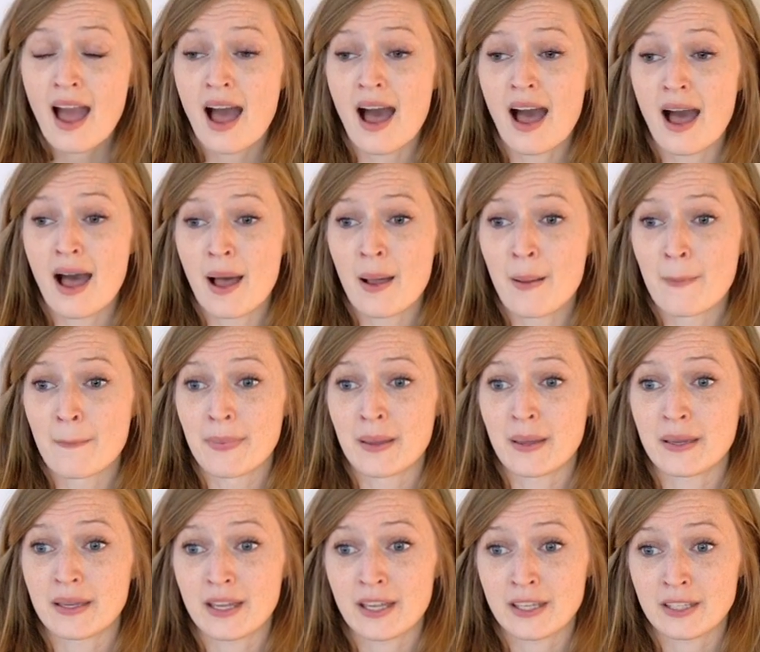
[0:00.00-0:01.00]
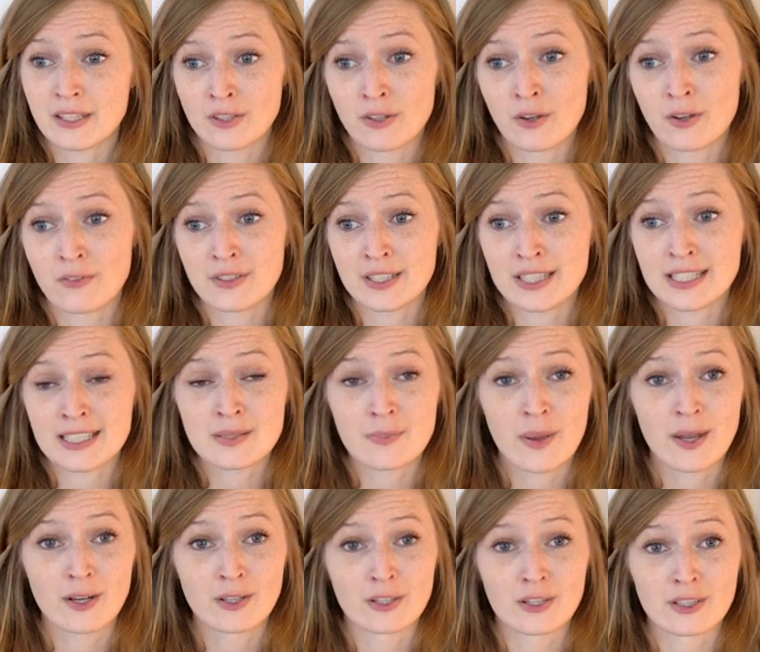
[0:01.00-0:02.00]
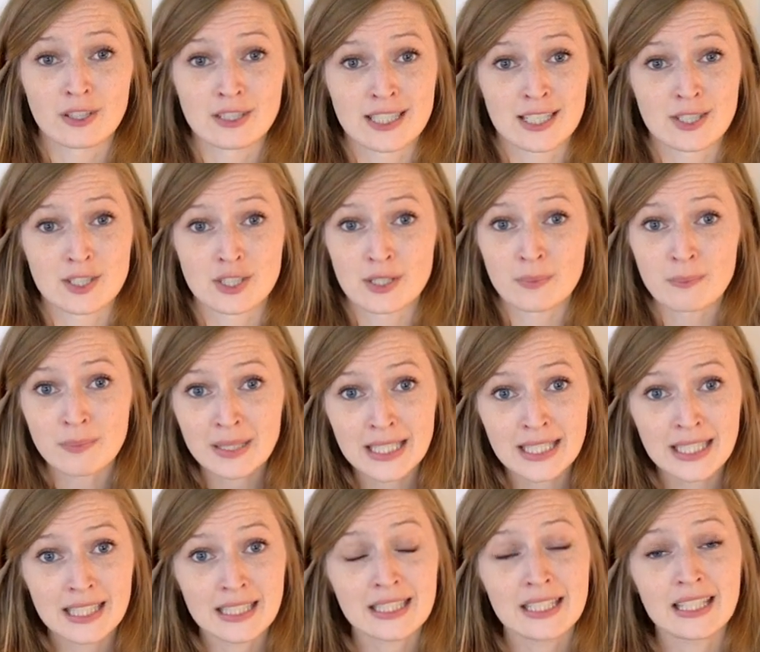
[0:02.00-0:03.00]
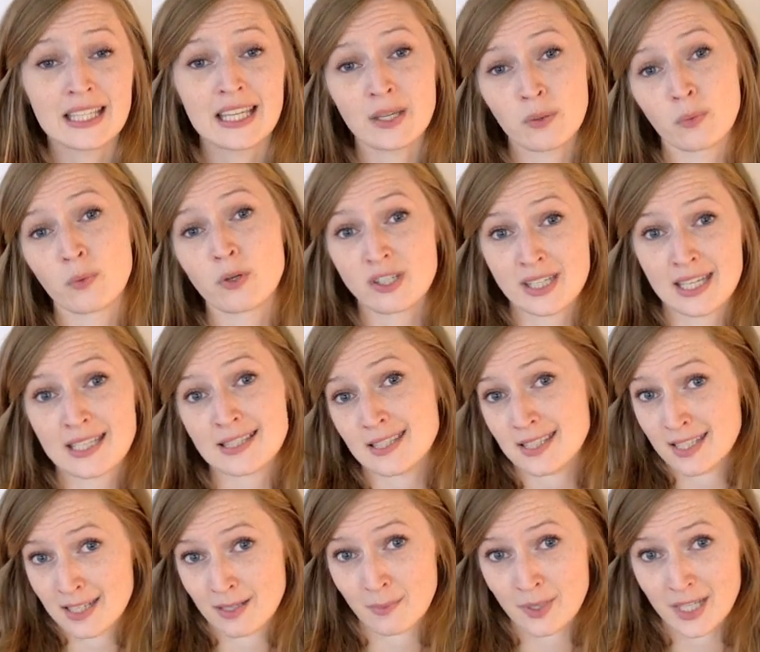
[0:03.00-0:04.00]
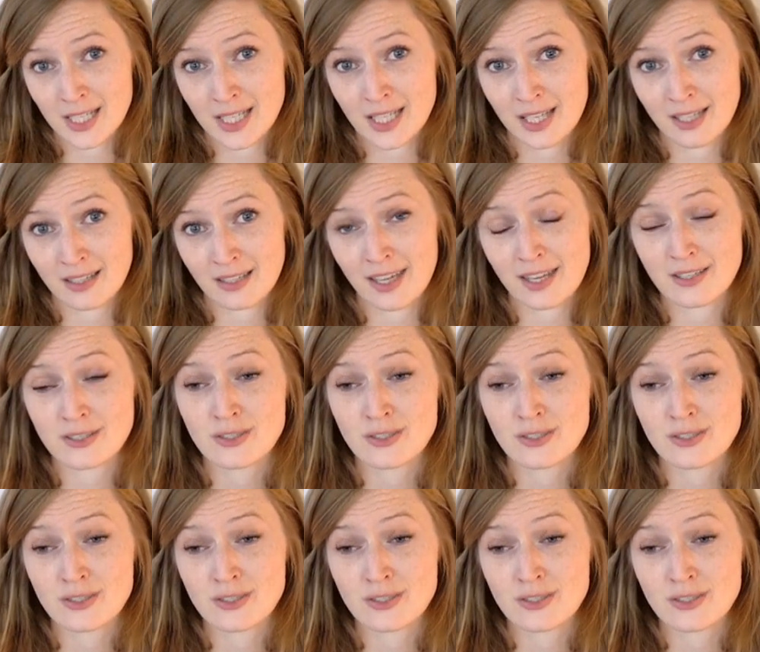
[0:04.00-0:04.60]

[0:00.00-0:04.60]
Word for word: um, you know, if it needs medical attention immediately, it will get seen immediately.